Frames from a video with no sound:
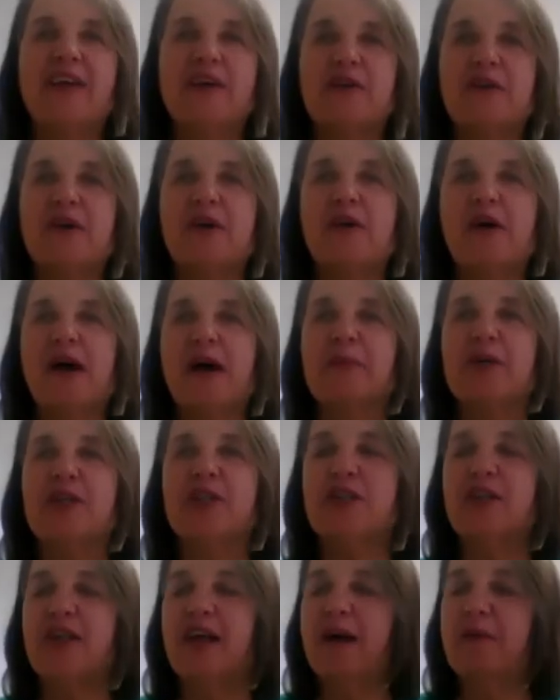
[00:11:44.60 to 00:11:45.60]
don't know how
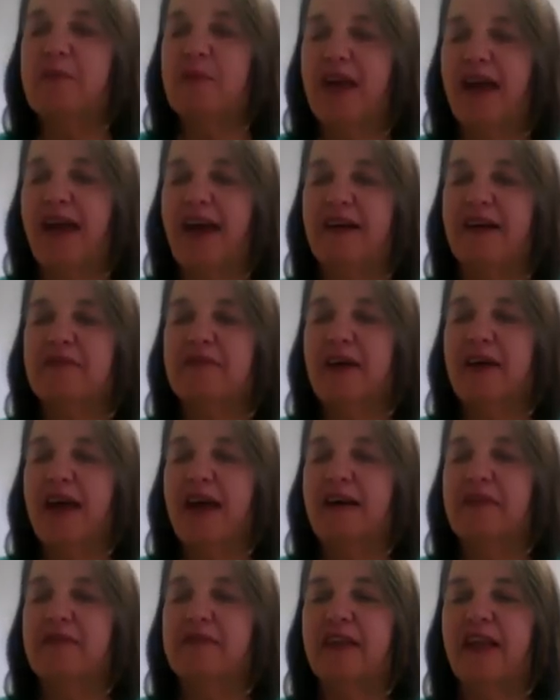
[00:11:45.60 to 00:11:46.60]
much time we
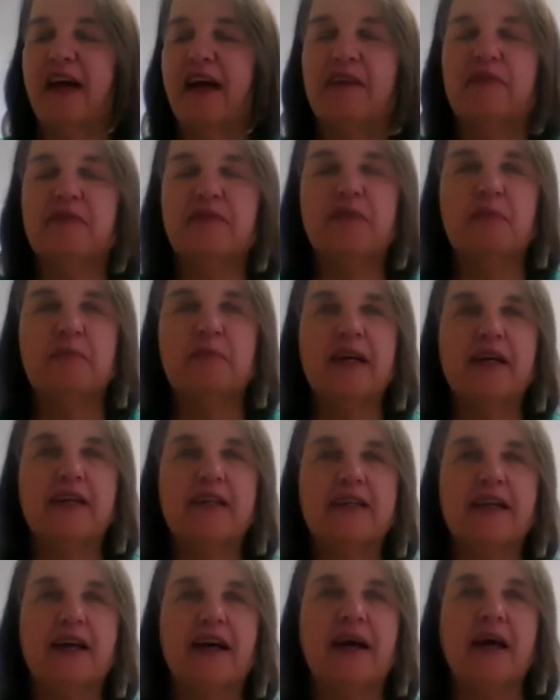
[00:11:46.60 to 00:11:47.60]
have left,
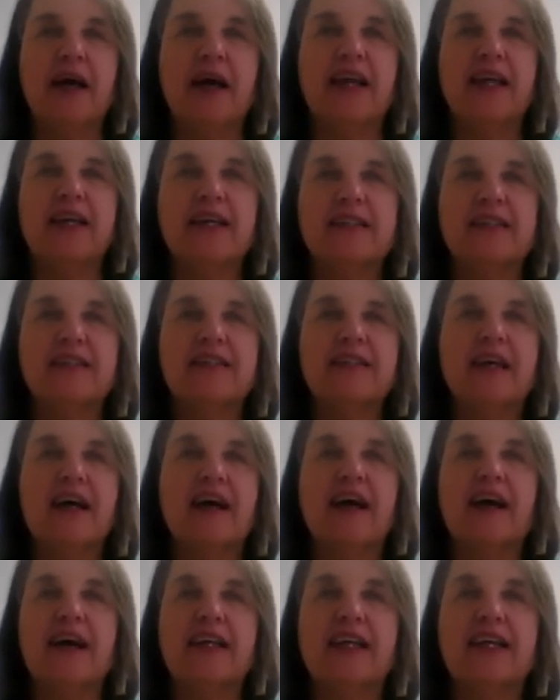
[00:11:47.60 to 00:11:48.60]
but
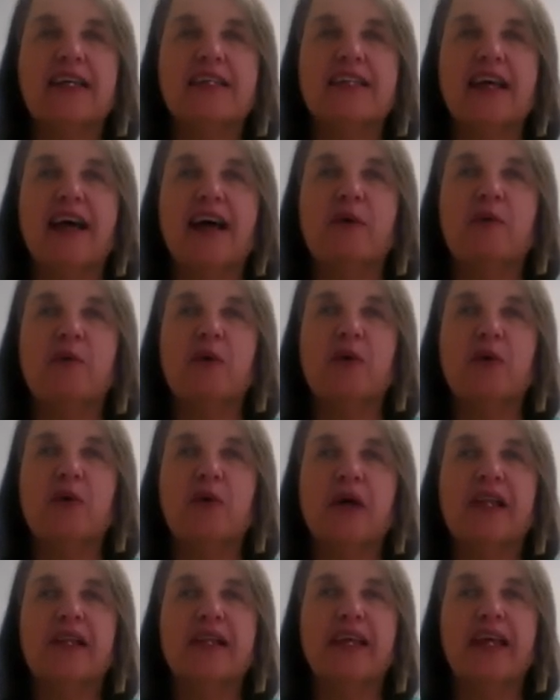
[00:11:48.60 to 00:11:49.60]
I guess I will
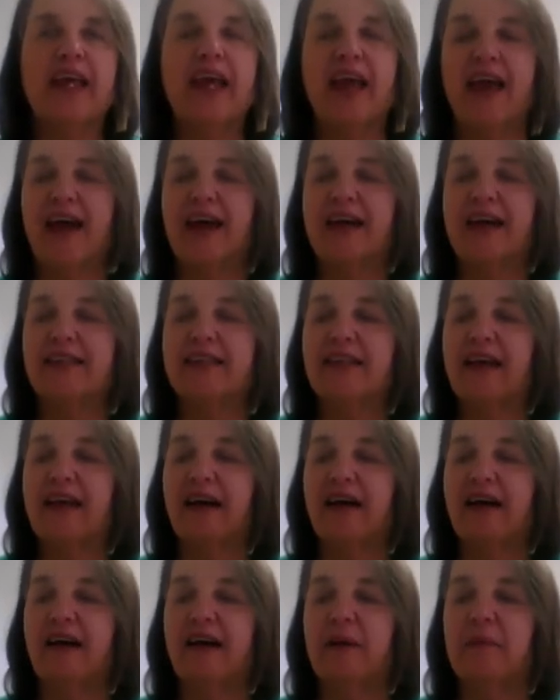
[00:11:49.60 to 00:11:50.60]
quickly ask,
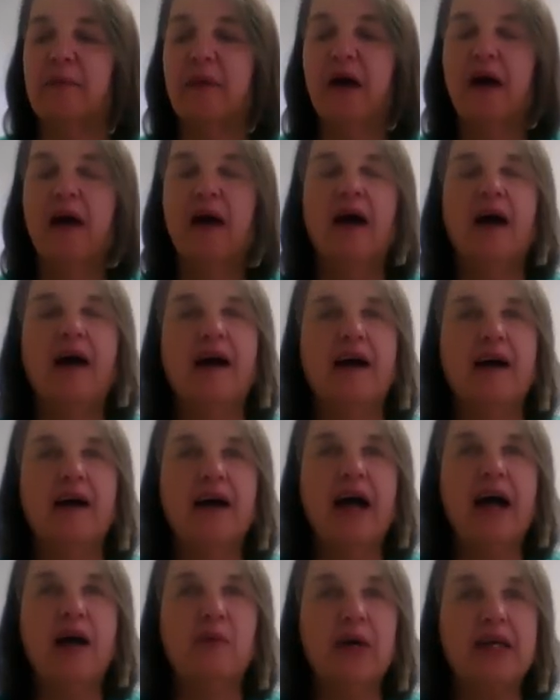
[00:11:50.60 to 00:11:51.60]

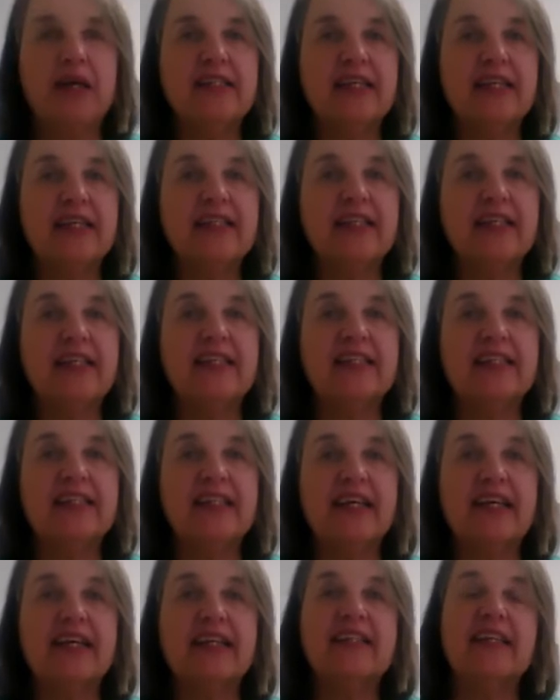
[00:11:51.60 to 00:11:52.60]
Highway
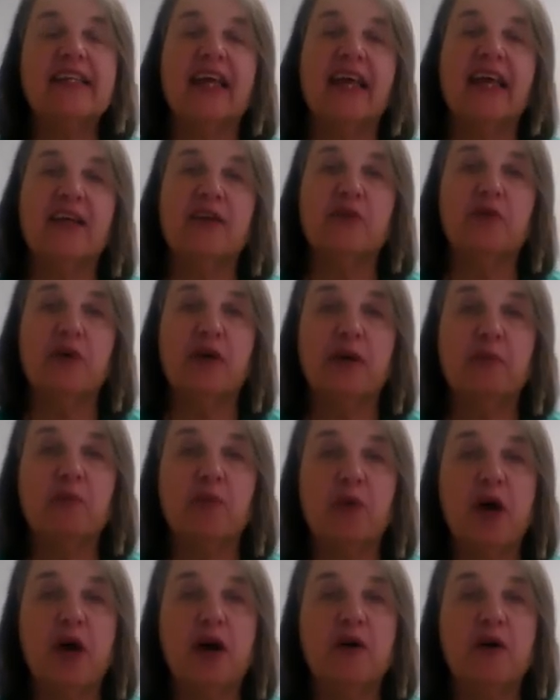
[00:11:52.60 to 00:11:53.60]
66 and Grimm
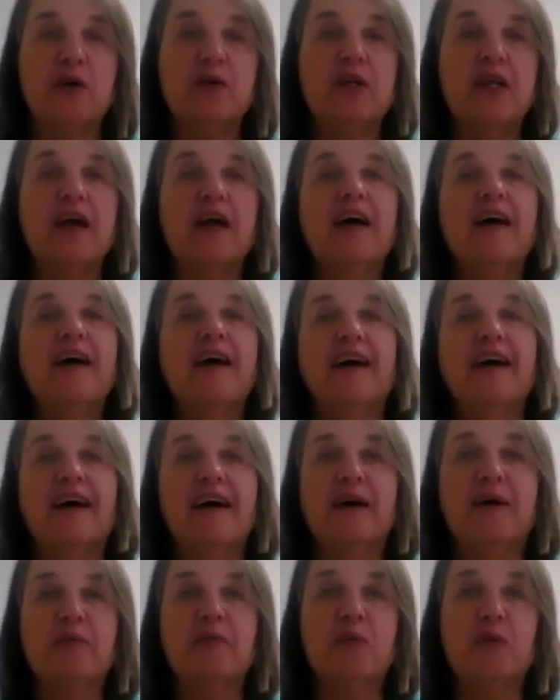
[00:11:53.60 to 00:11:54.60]
Road,
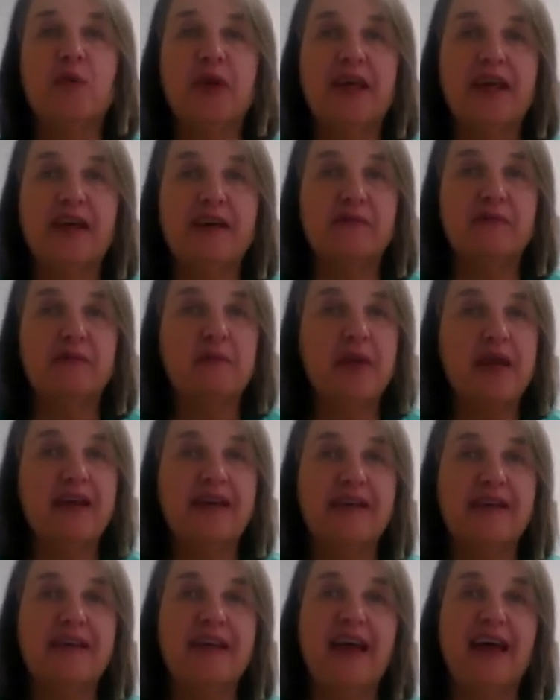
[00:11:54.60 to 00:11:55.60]
we have
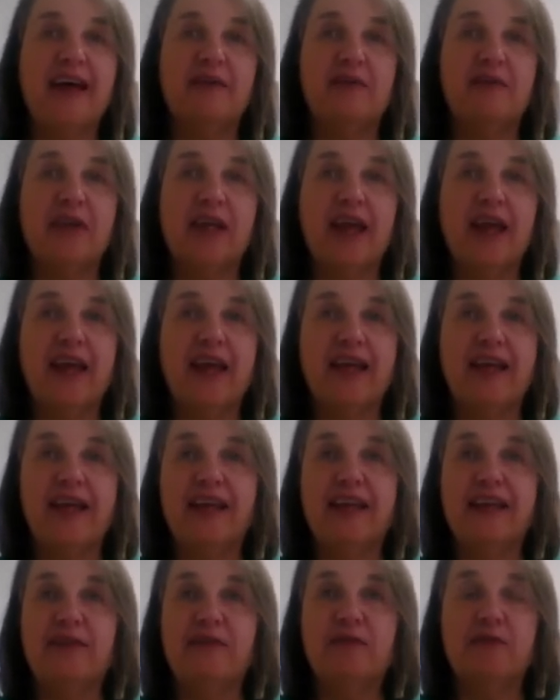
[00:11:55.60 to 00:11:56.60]
been
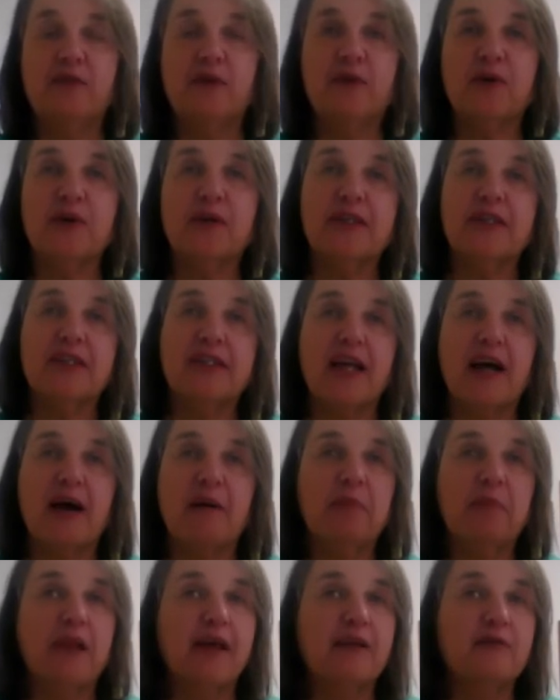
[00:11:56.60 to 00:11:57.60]
advocating for a
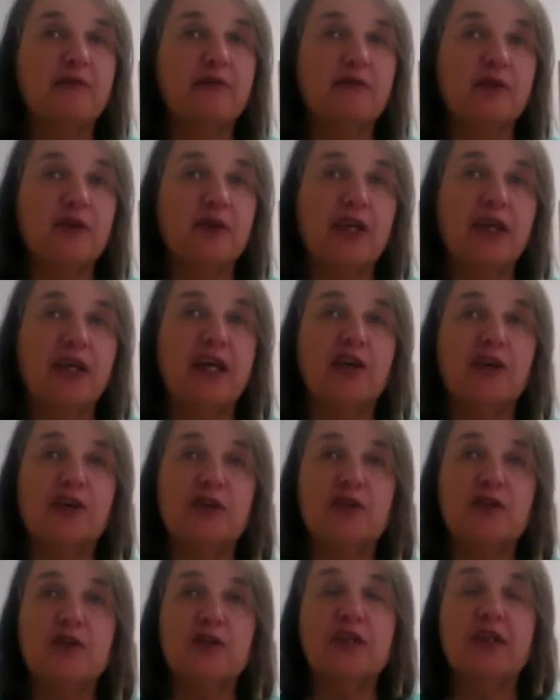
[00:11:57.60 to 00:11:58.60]
stoplight for
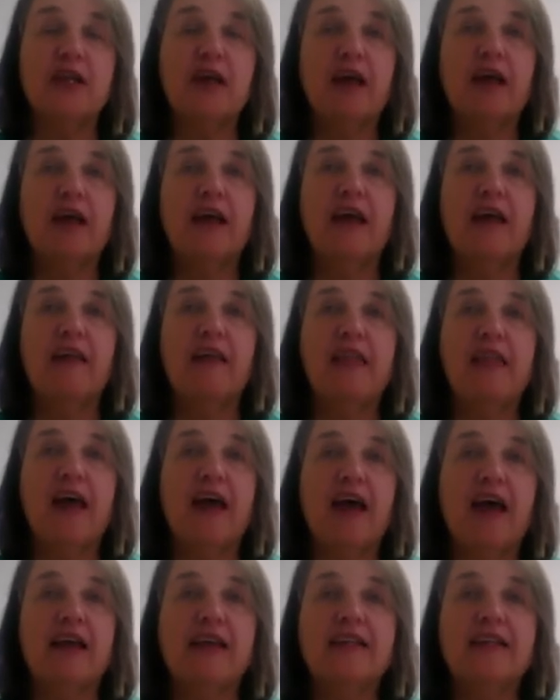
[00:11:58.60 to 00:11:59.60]
years and uh-huh.
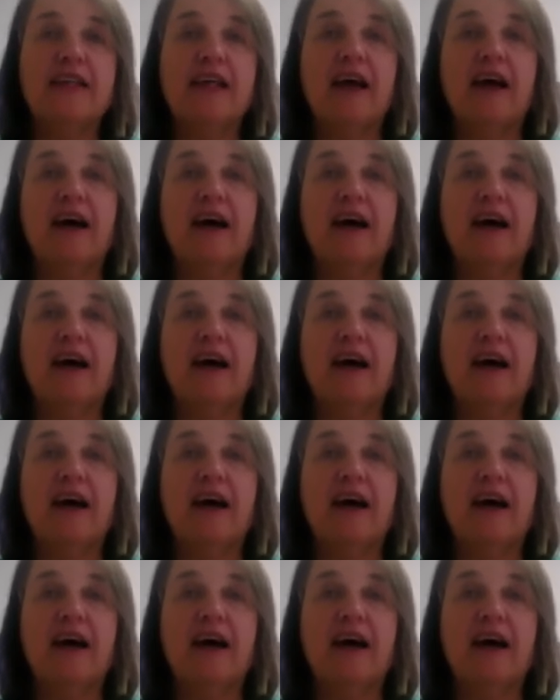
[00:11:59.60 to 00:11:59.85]
that,